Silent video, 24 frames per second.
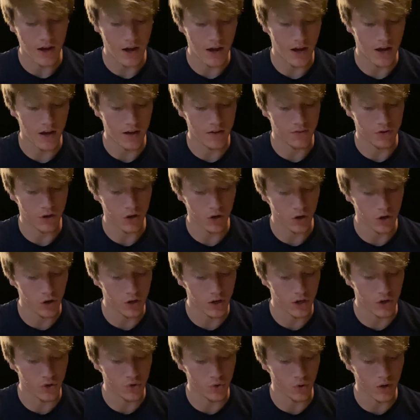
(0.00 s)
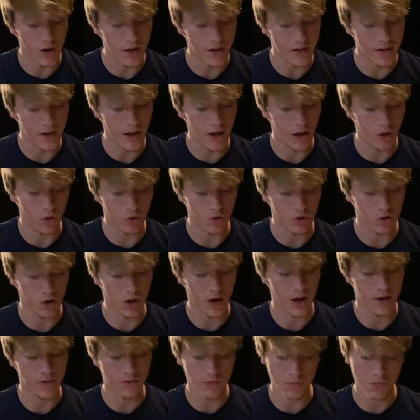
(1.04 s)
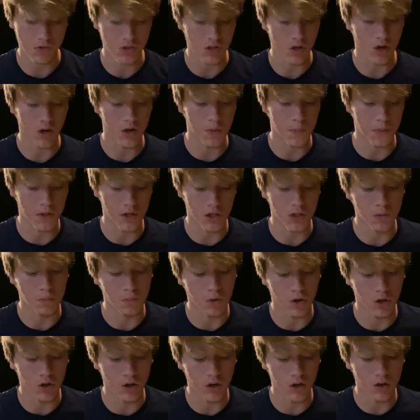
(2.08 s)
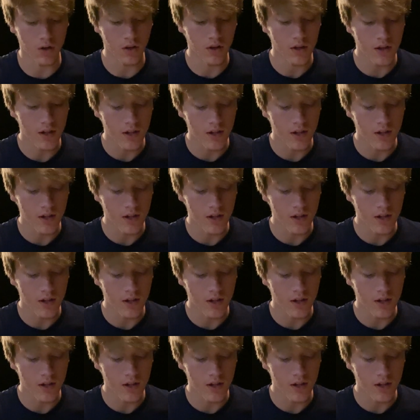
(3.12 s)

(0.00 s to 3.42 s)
I have heard a great outcry from Sodom and Gomorrah